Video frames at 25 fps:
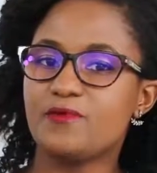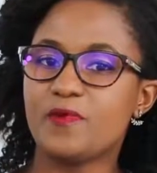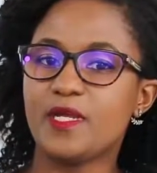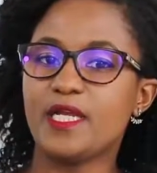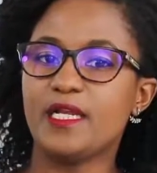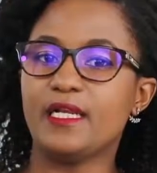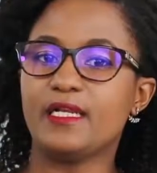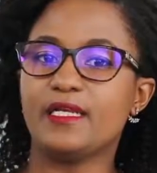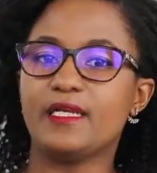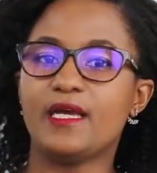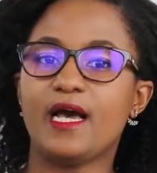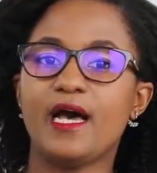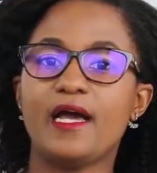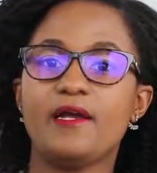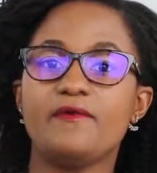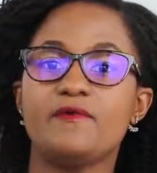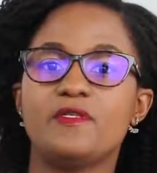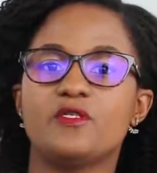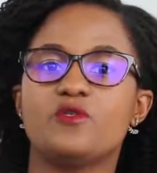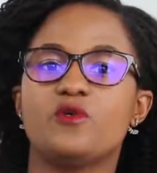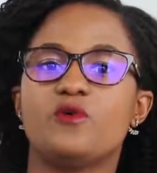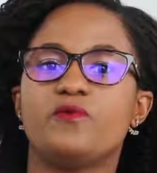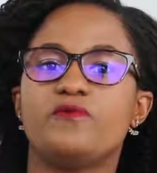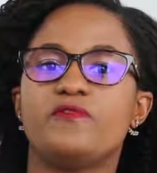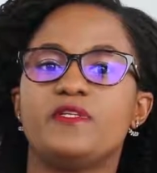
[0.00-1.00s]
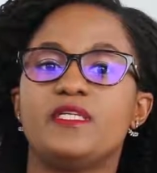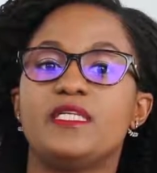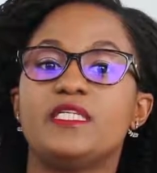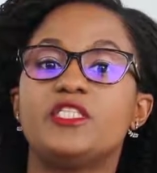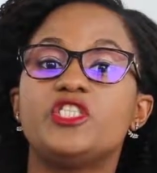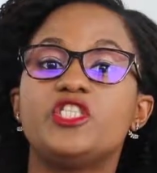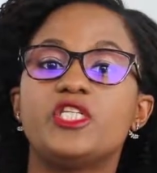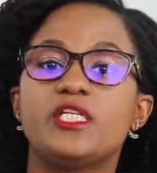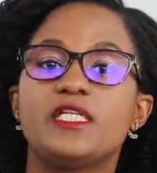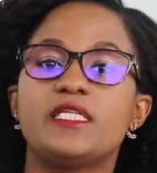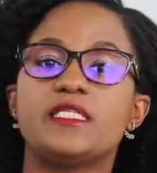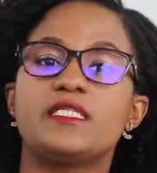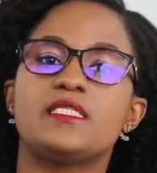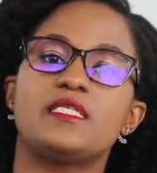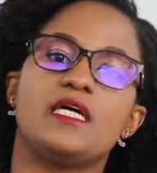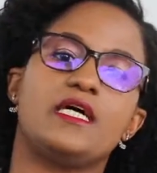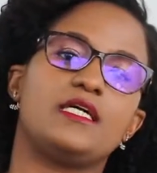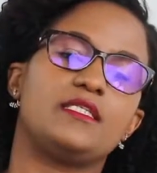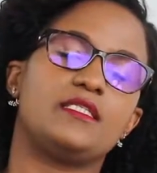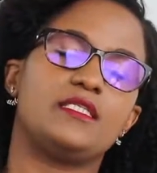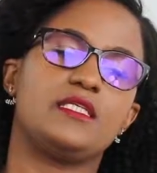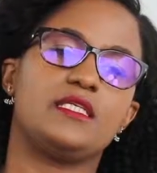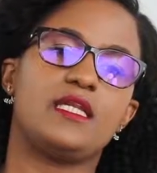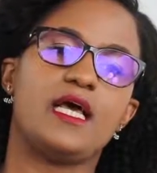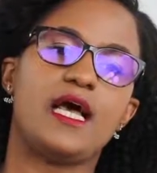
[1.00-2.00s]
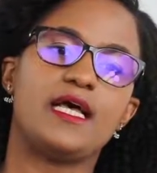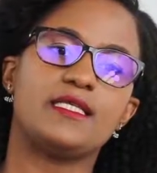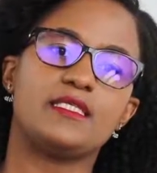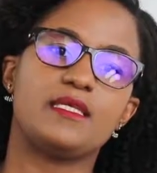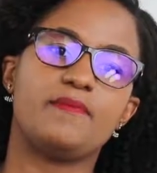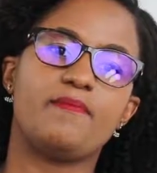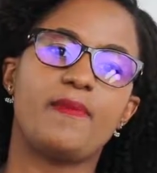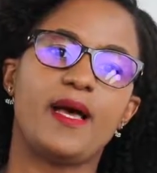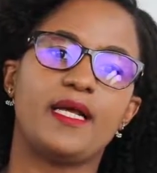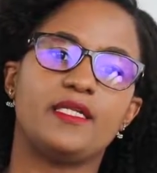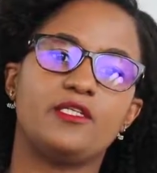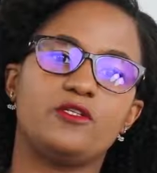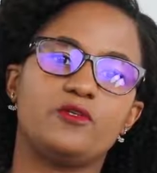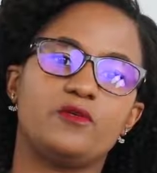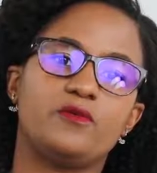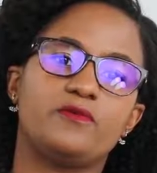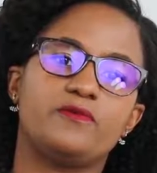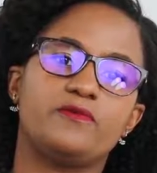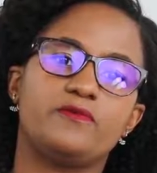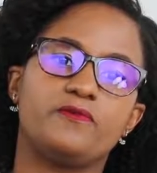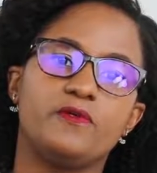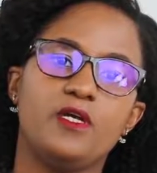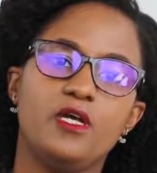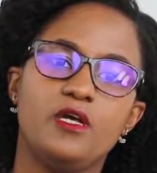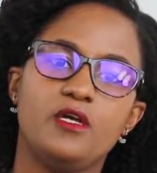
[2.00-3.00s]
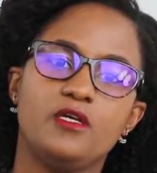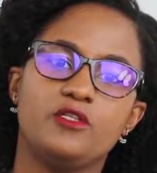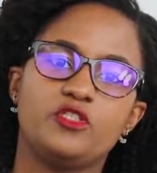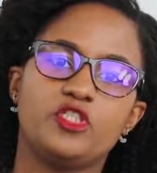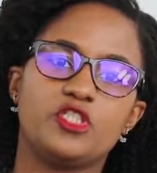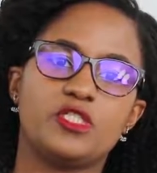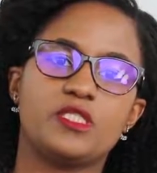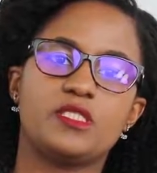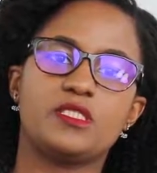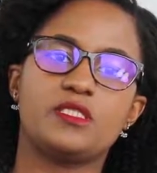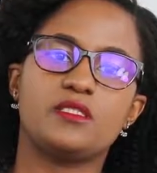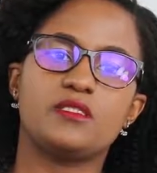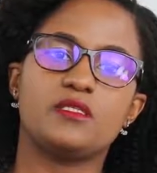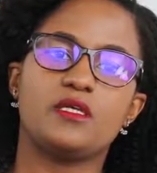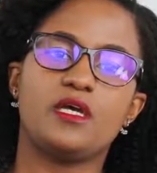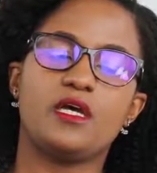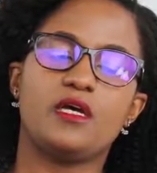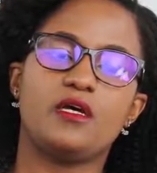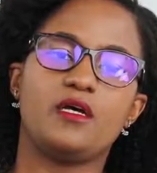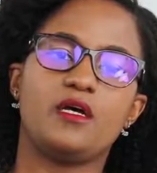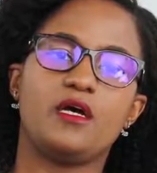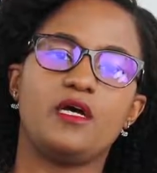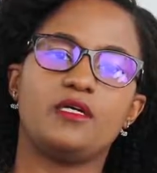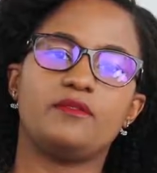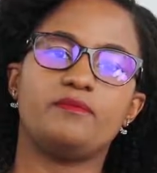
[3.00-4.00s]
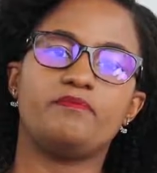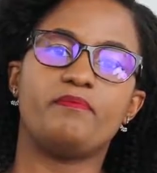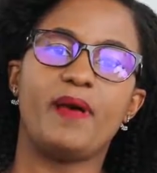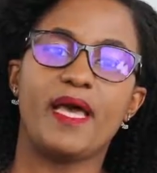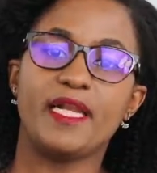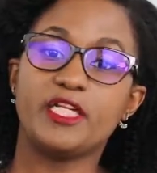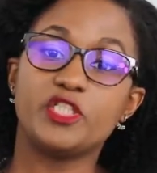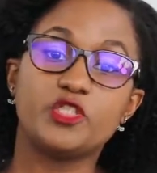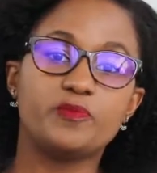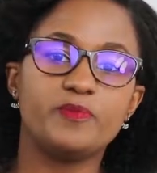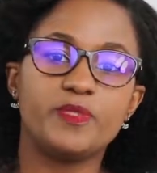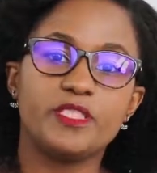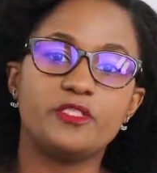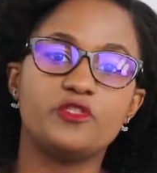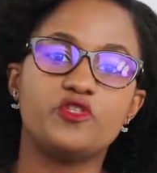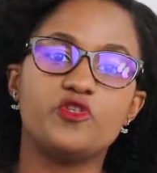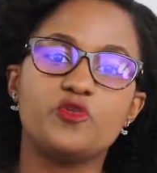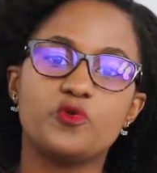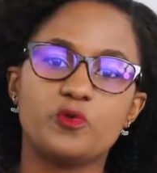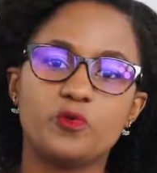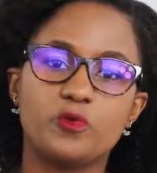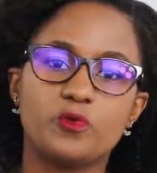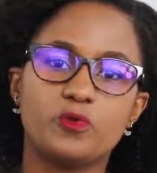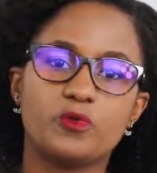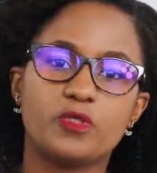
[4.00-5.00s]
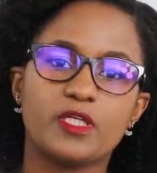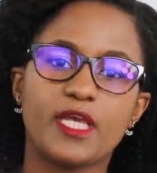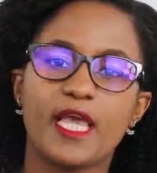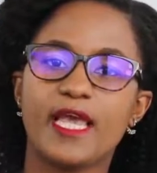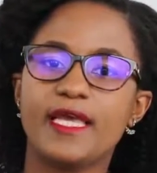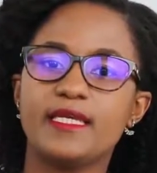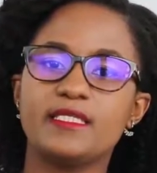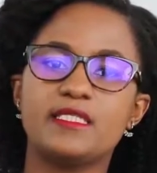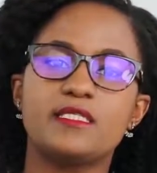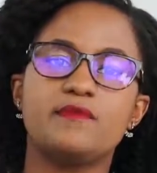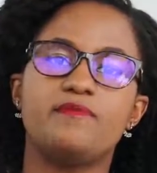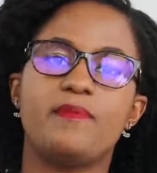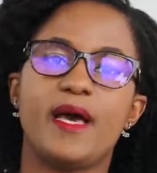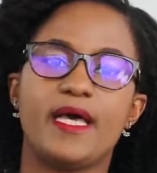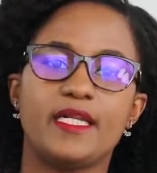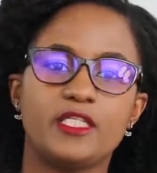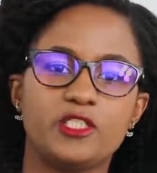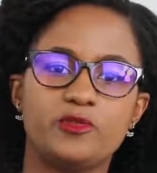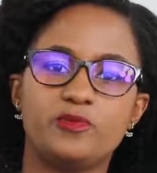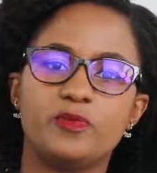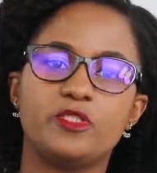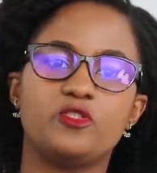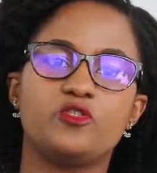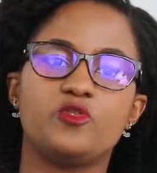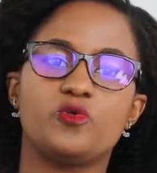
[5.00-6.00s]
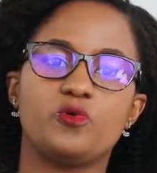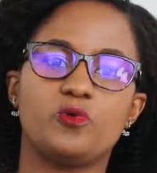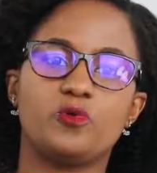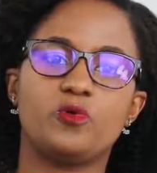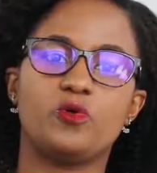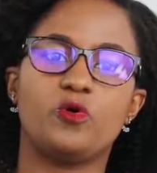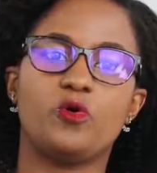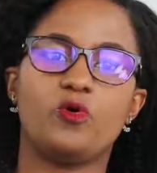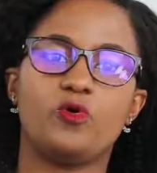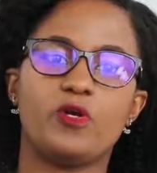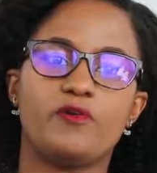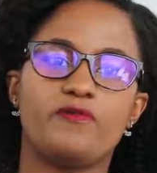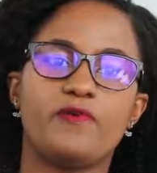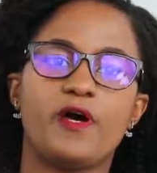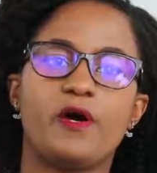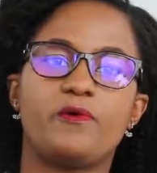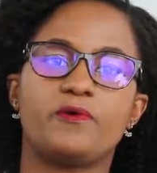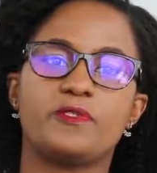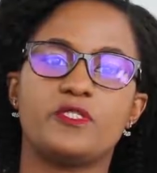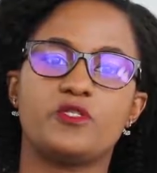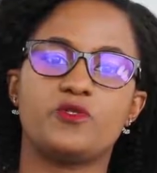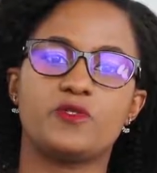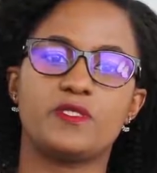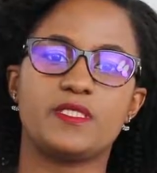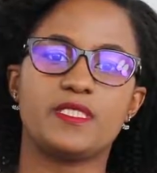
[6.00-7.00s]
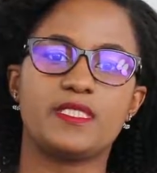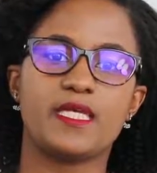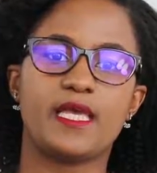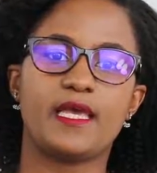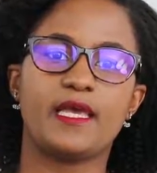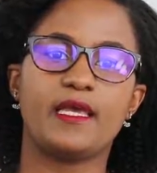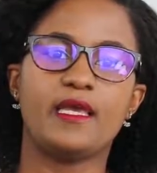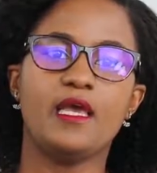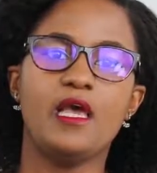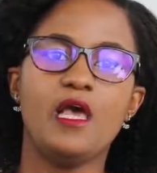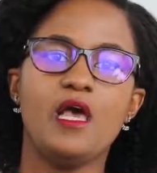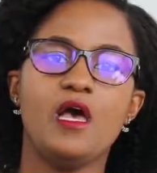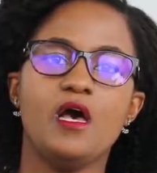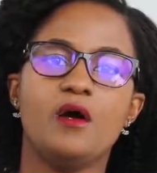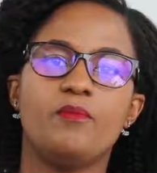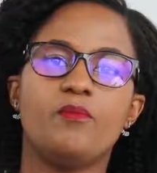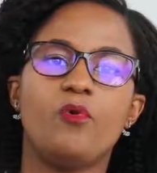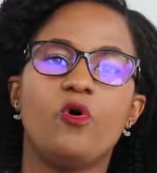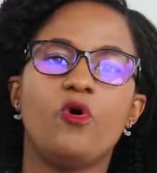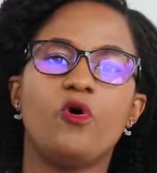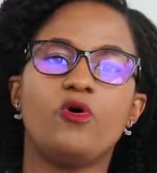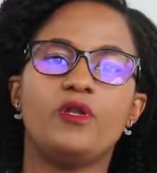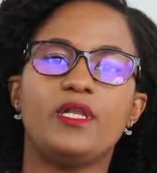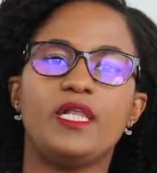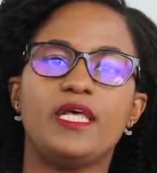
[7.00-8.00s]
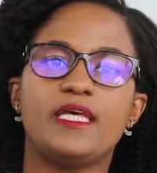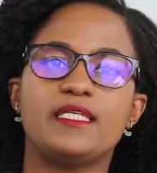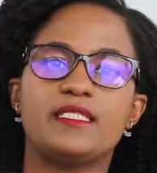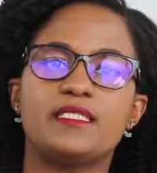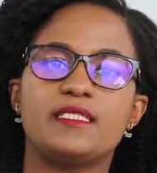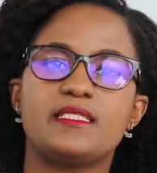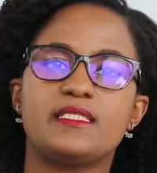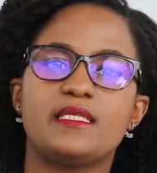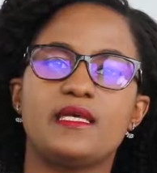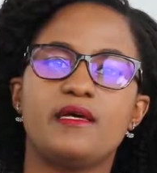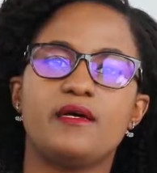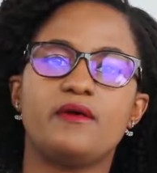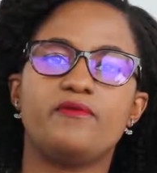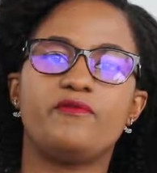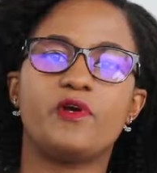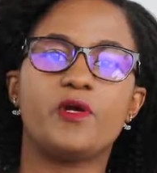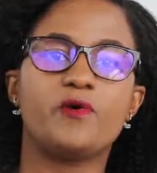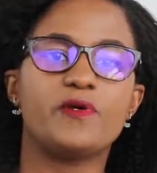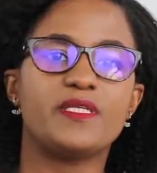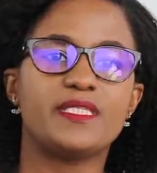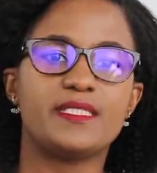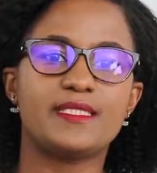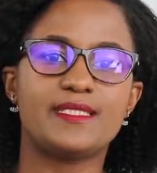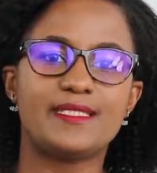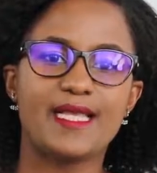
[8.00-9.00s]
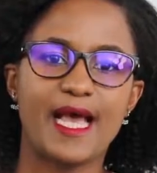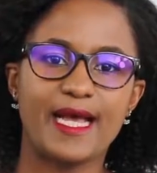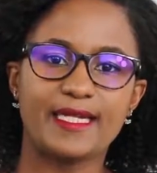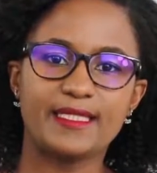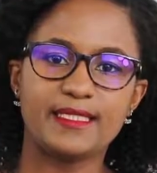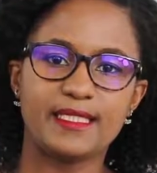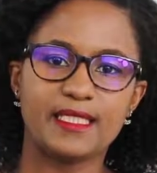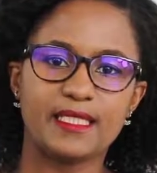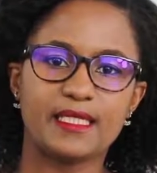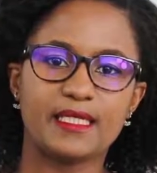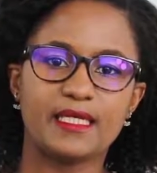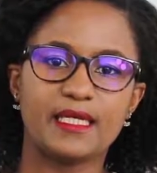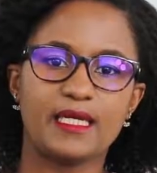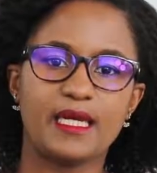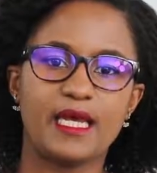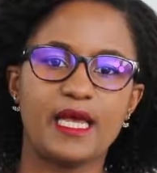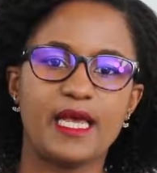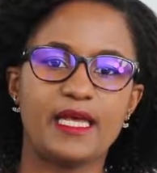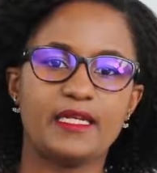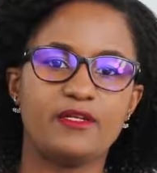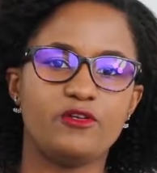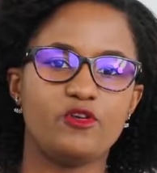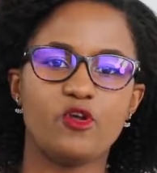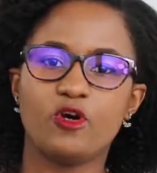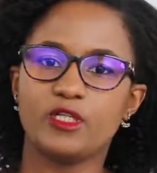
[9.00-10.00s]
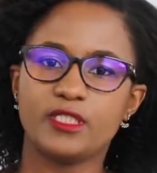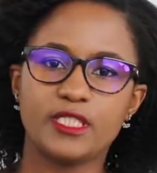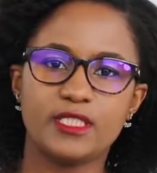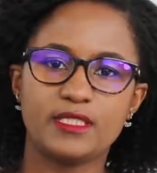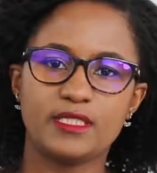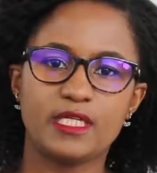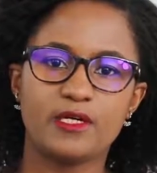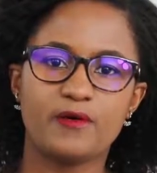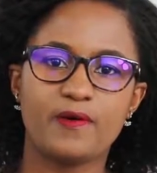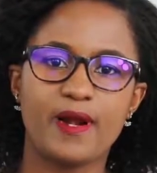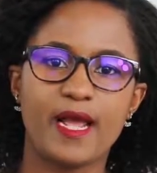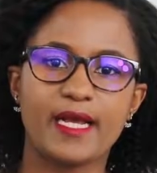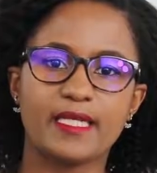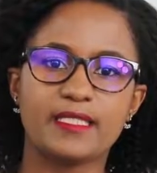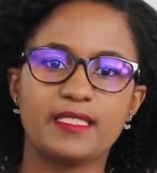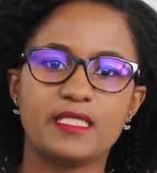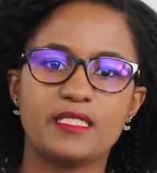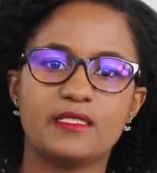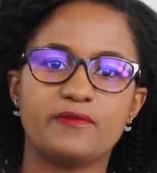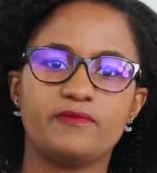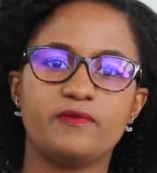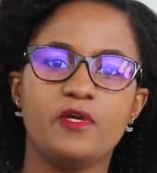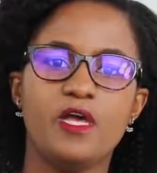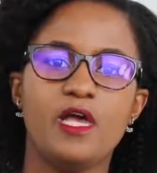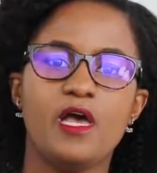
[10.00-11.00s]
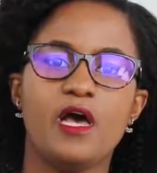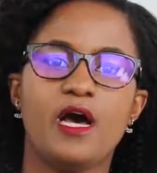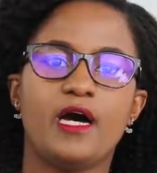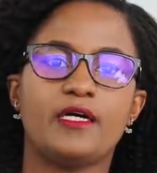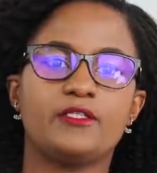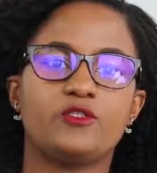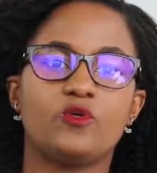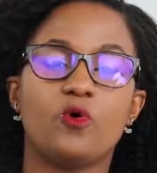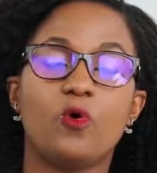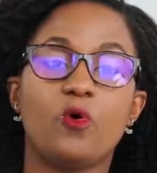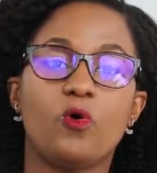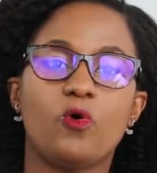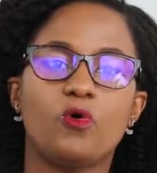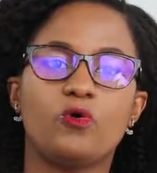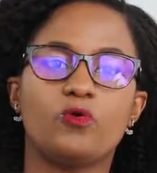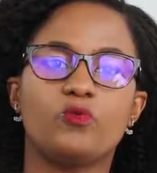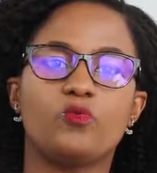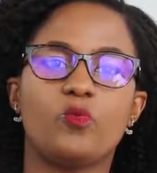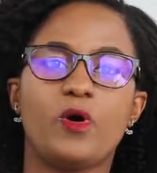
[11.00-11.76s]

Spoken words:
really, iResolve initially started as a matter of just a management tool, case management tool, or if I was to say, more or less very static and not interactive at all.